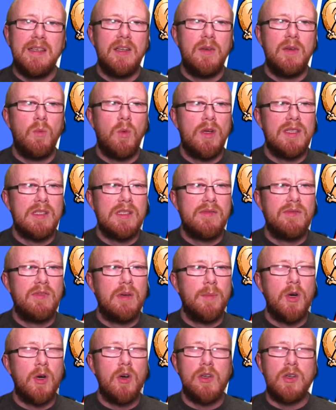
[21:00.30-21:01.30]
and one is
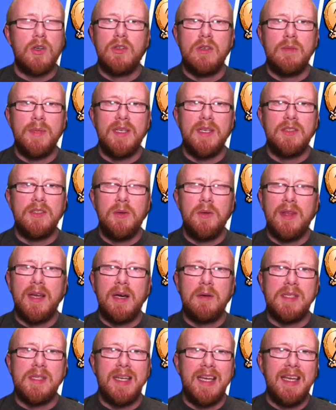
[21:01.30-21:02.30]
from October
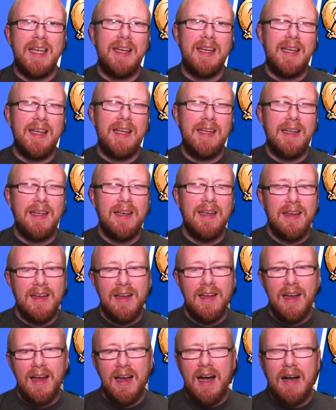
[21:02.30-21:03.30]
2018.
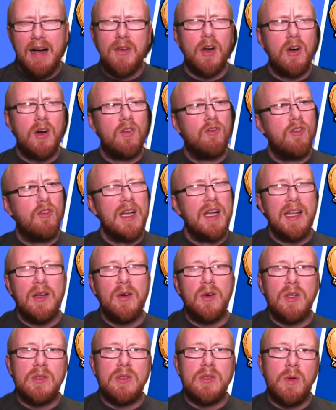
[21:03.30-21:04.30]
I've got a really
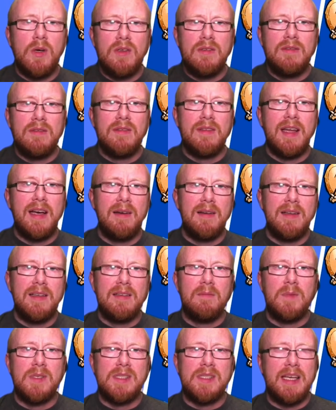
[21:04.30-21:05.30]
old one that
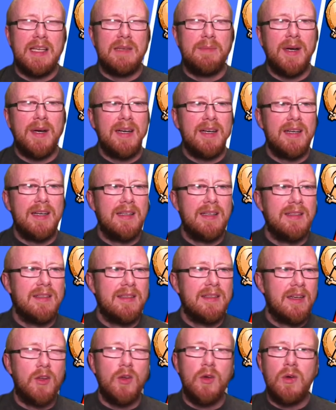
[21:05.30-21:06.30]
was hit by
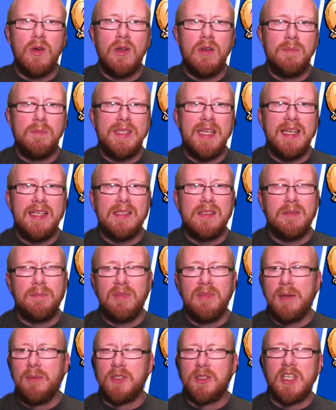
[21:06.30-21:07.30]
Google update, so
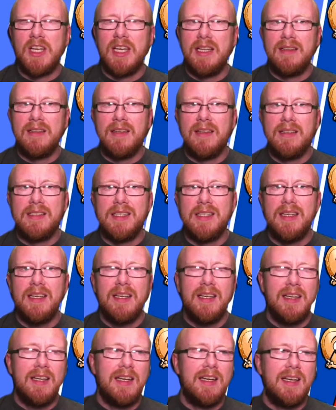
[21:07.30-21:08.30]
pretty much killed it.
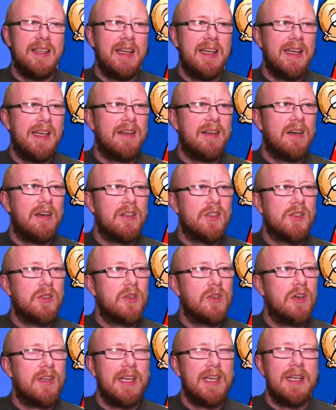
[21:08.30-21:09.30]
And then it also
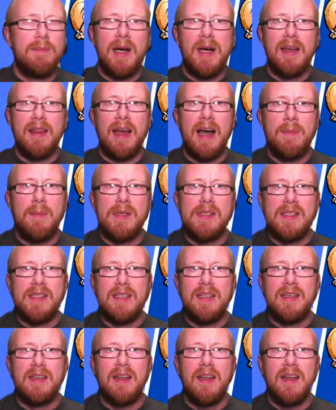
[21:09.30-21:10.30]
got hit by the
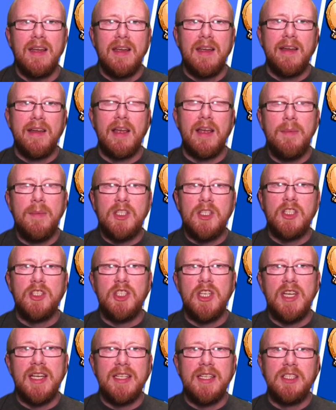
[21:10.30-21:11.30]
Amazon commission
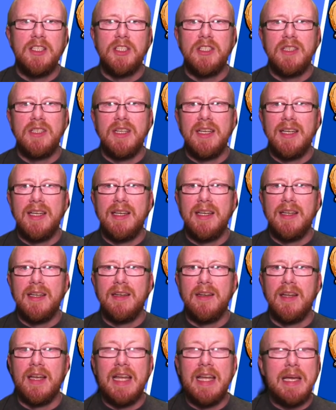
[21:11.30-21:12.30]
change
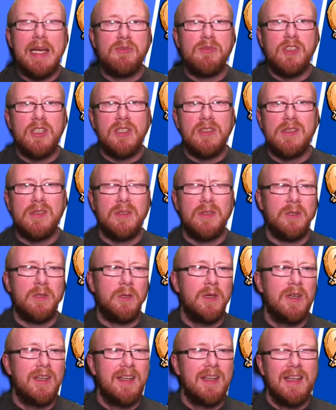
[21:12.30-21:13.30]
in April,
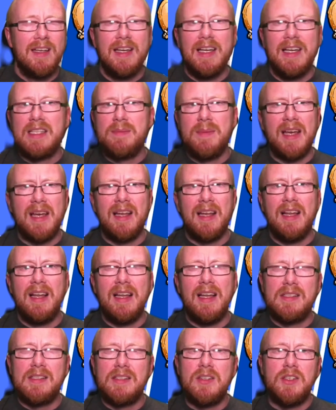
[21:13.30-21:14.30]
so it's making like
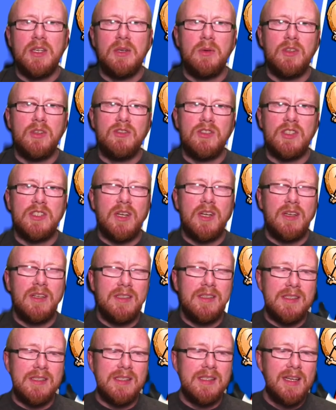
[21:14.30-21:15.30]
less than two hundred
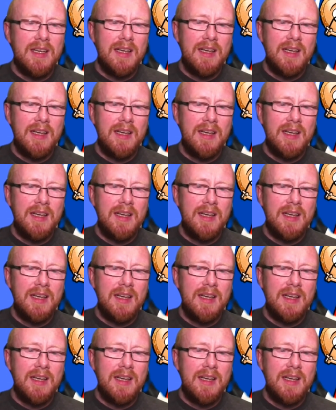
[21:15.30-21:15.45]
dollars.